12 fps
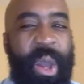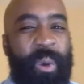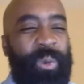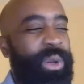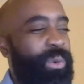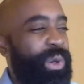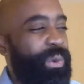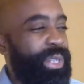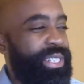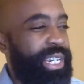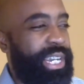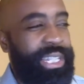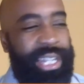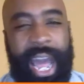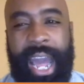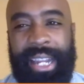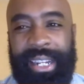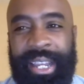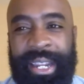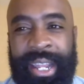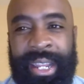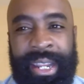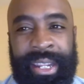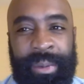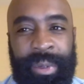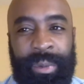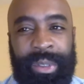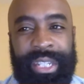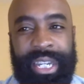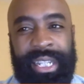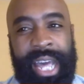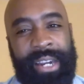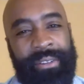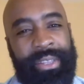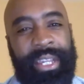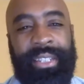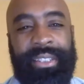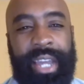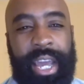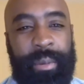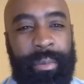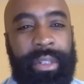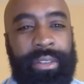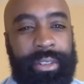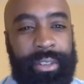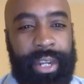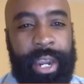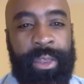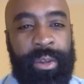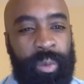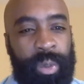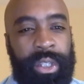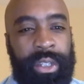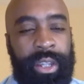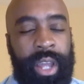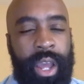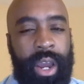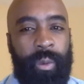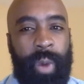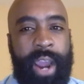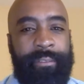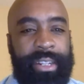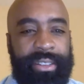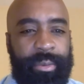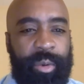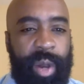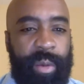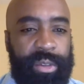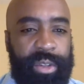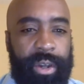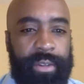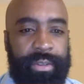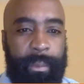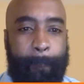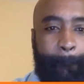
we took a lot and we took a lot of things and kind of mixed it together and really arrived at some great results.